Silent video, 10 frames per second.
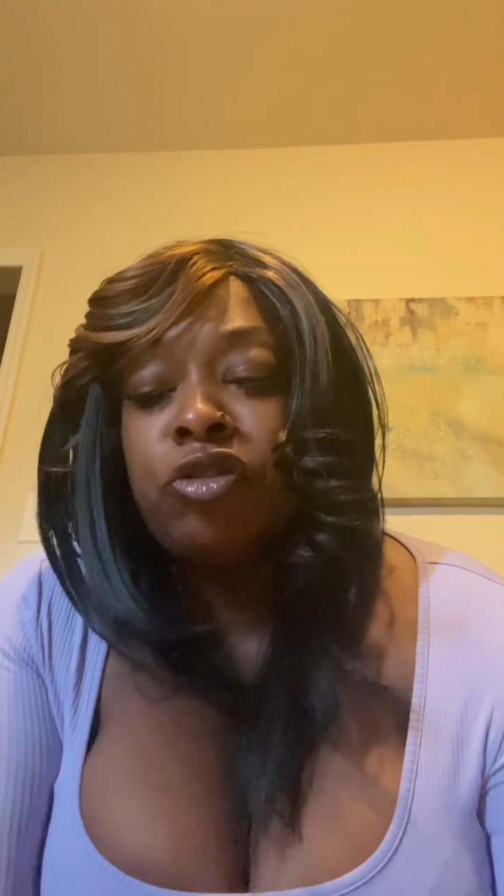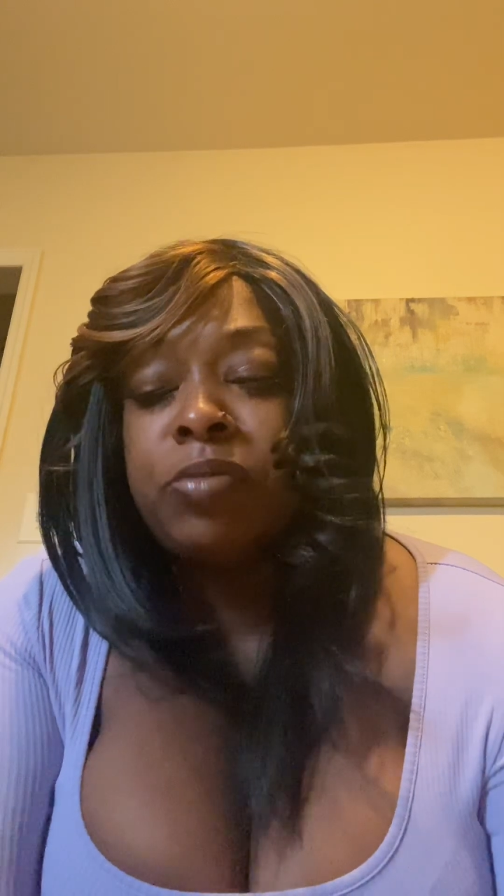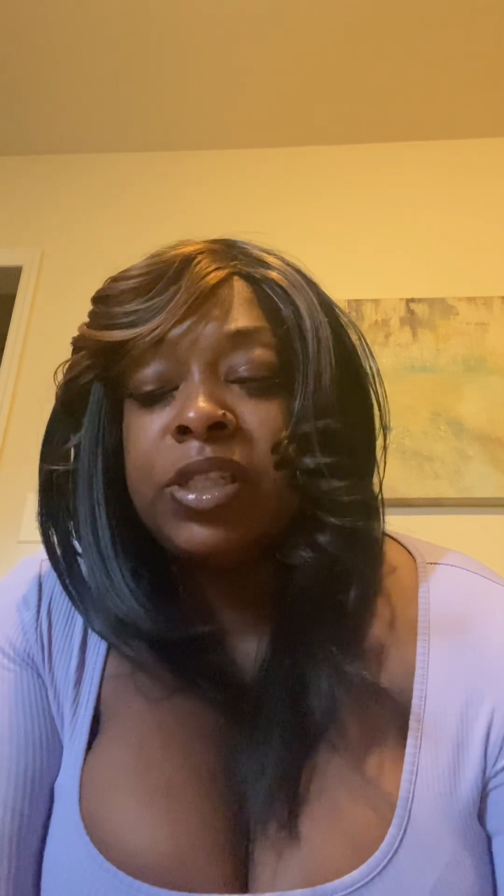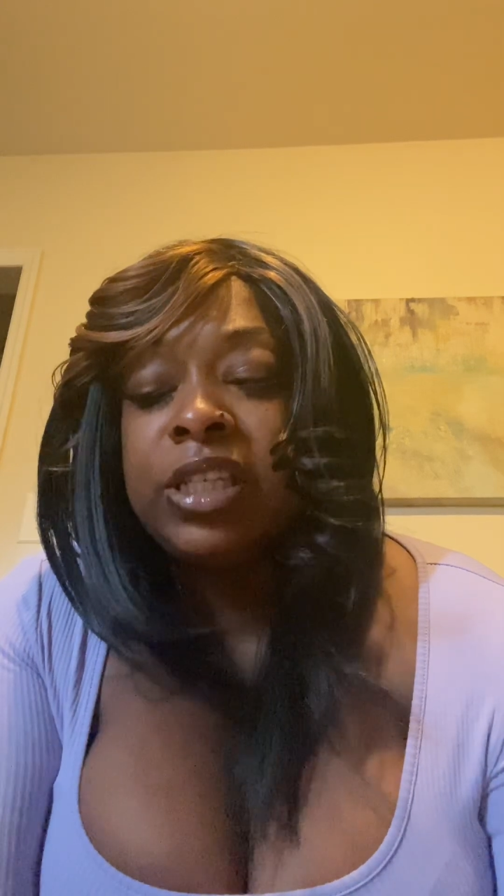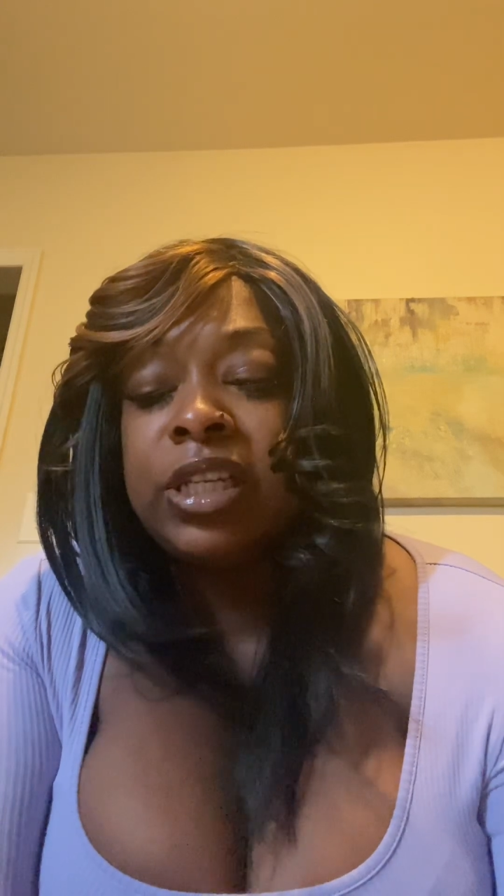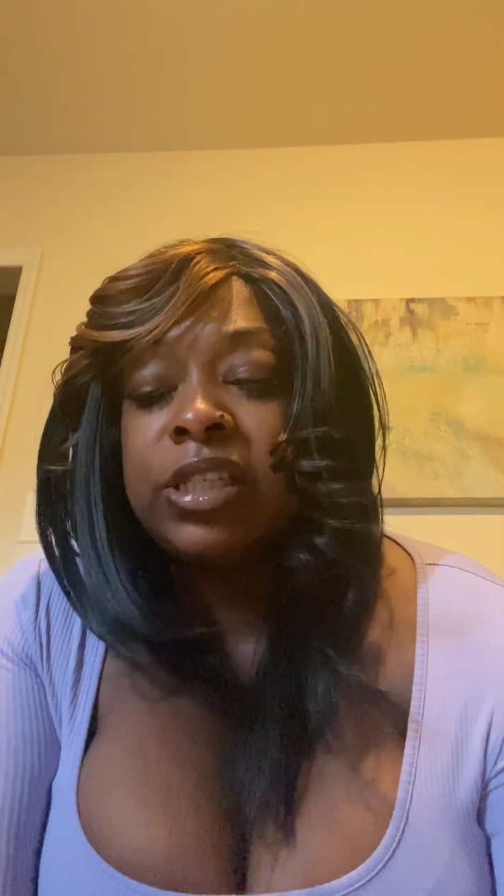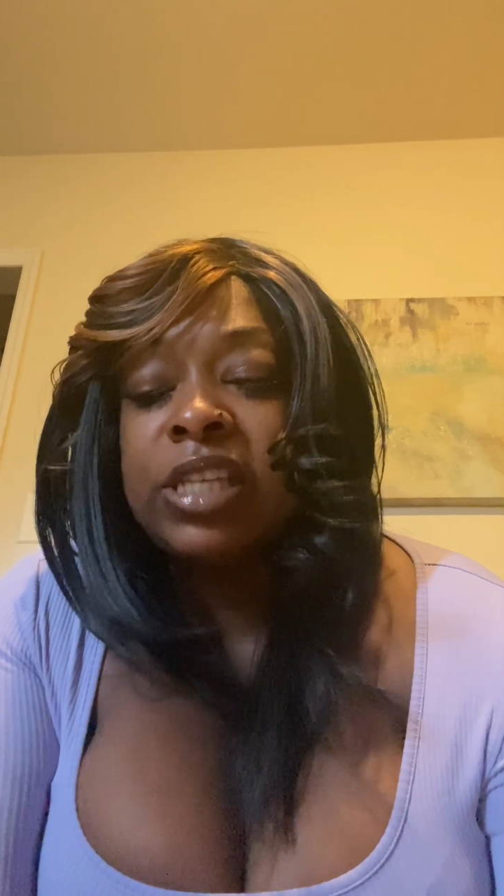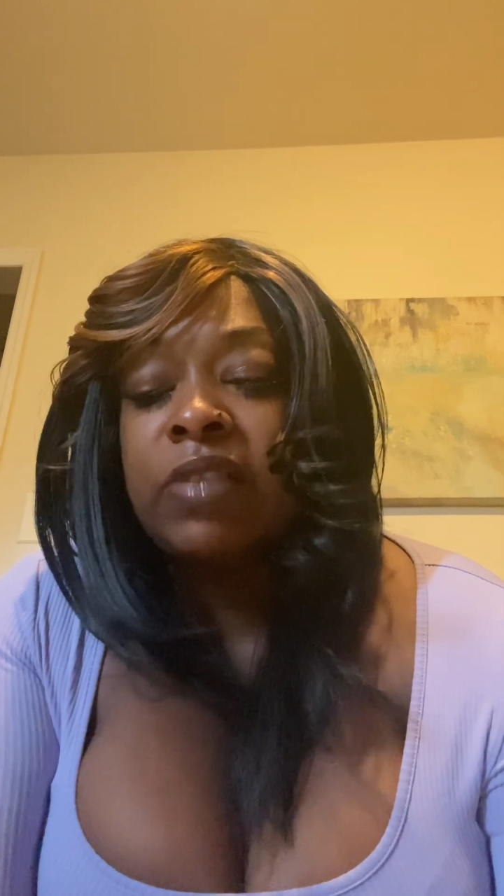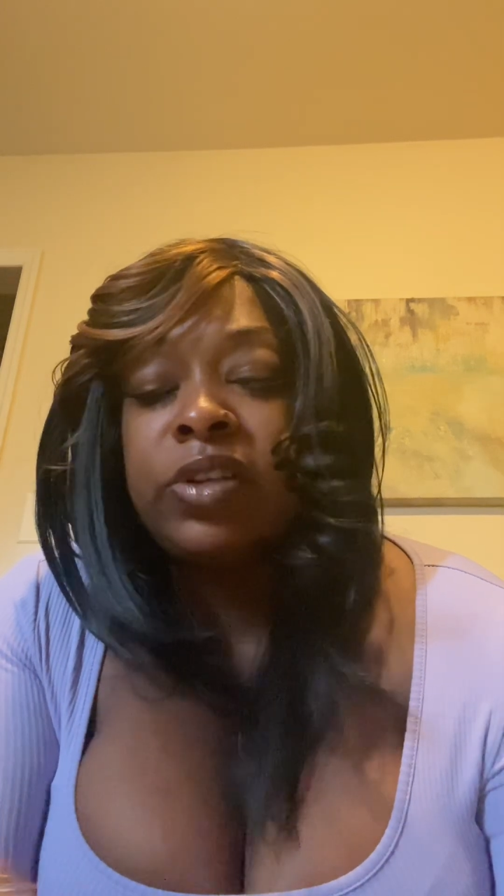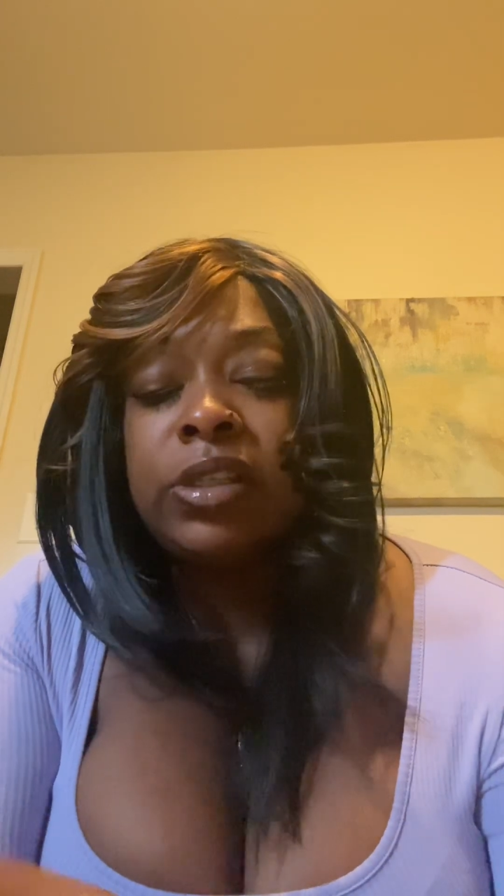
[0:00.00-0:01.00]
You could be seeing
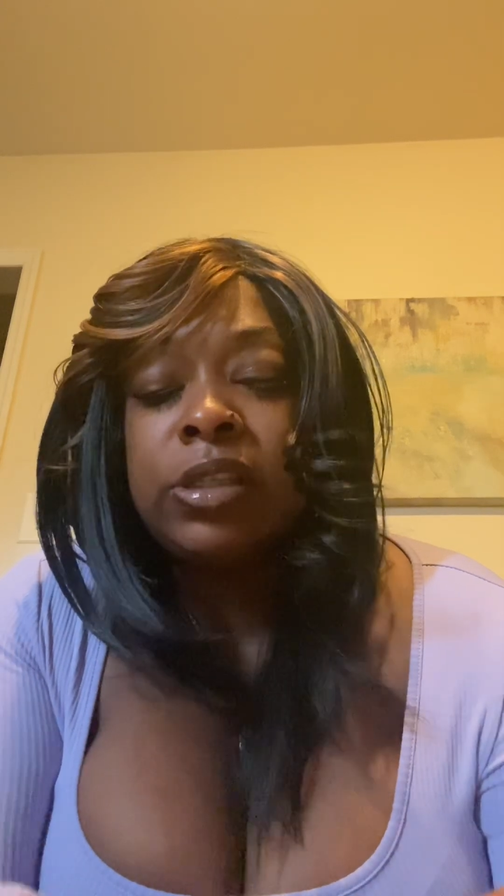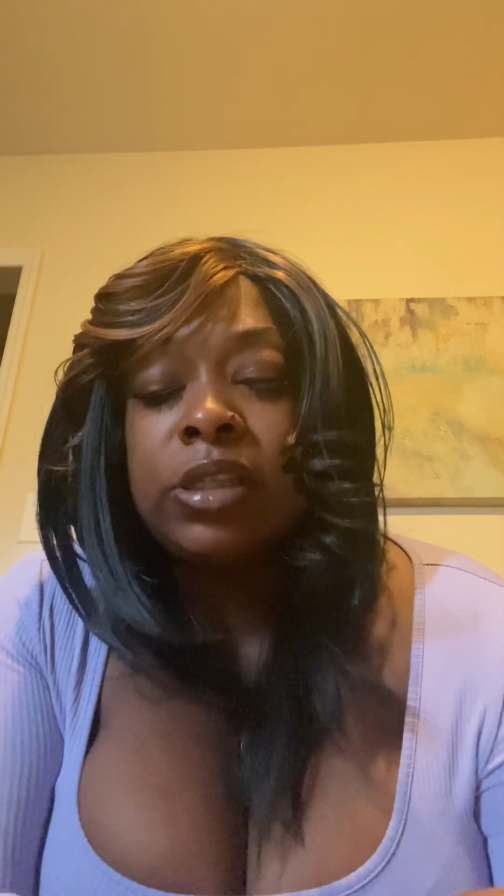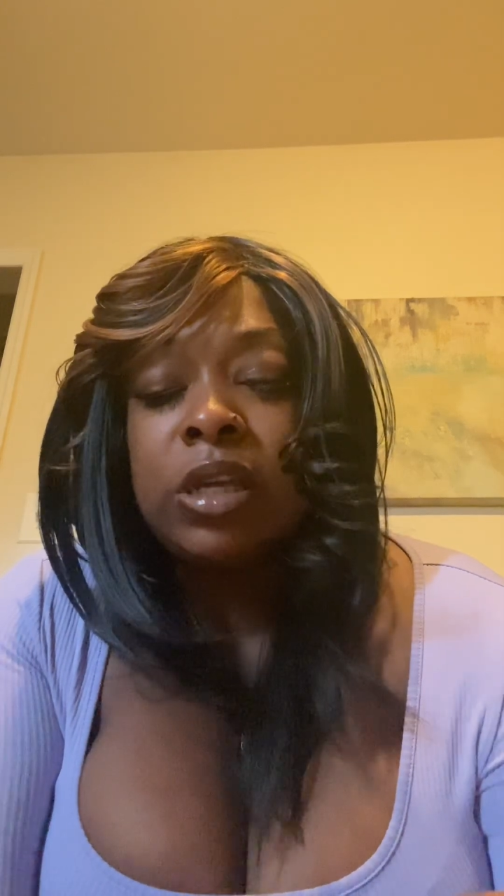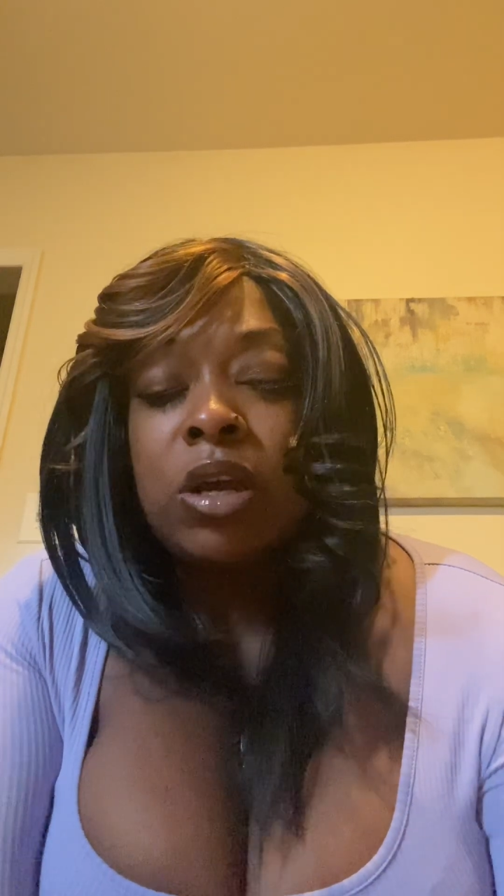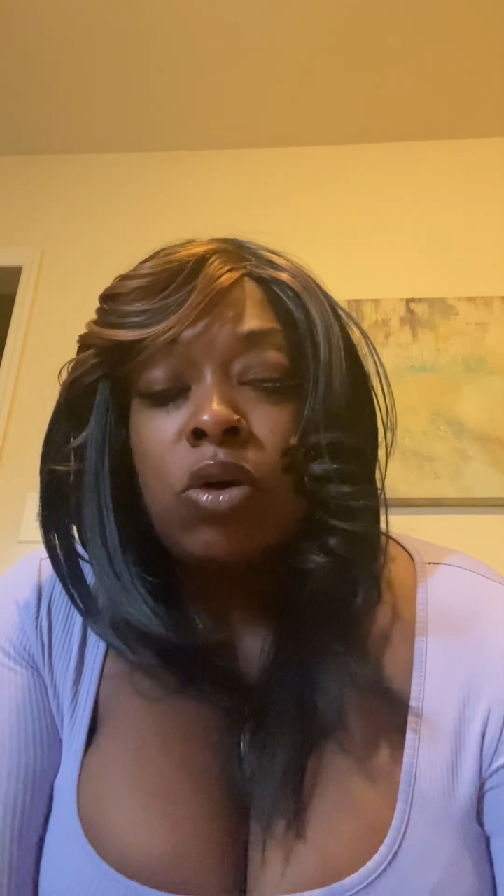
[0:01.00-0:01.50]
sevens